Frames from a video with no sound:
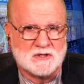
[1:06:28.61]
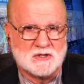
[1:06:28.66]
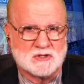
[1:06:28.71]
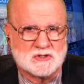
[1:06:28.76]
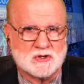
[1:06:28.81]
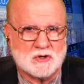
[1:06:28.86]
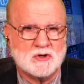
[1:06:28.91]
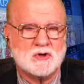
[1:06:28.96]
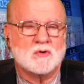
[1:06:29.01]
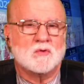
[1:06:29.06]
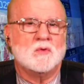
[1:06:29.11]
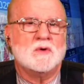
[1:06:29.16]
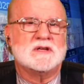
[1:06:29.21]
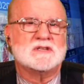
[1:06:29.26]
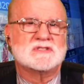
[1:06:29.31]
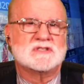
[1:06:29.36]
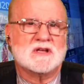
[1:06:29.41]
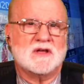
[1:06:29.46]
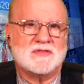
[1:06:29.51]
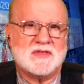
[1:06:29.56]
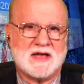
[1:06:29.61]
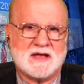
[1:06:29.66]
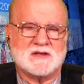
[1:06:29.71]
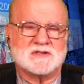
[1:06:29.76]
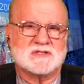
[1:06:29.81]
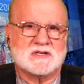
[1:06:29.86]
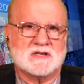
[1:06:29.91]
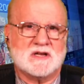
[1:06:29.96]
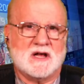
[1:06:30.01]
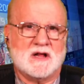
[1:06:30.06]
So you risk
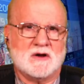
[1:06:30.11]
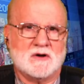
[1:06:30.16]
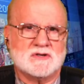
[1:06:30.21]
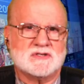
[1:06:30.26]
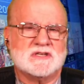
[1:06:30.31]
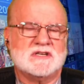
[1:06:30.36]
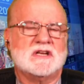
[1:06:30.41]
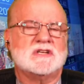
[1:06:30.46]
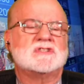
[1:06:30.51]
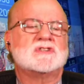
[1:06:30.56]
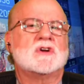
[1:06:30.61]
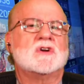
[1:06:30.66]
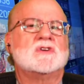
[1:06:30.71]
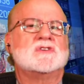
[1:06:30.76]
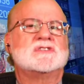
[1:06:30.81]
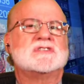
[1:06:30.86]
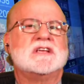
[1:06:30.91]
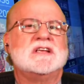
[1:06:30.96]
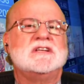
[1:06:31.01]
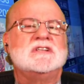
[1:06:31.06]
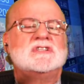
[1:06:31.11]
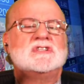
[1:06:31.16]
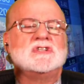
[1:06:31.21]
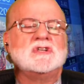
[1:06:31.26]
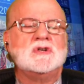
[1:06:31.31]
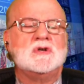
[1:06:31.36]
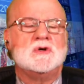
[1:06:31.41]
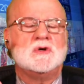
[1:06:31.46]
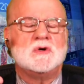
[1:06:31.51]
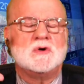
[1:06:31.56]
$1,000 and it turns
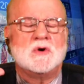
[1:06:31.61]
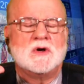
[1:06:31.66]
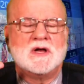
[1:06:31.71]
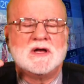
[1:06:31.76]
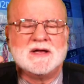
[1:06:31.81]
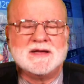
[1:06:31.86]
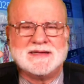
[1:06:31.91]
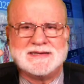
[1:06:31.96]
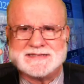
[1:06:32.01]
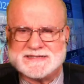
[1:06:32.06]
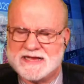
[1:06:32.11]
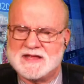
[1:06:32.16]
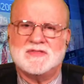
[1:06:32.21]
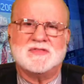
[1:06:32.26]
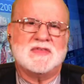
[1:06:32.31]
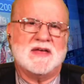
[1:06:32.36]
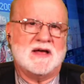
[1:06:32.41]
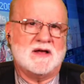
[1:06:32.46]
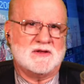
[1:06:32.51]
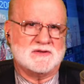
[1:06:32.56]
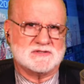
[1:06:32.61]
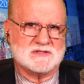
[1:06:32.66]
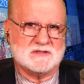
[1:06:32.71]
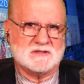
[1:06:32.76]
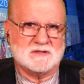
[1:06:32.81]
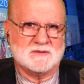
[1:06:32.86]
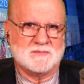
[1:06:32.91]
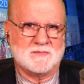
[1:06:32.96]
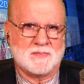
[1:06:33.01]
into $10,000.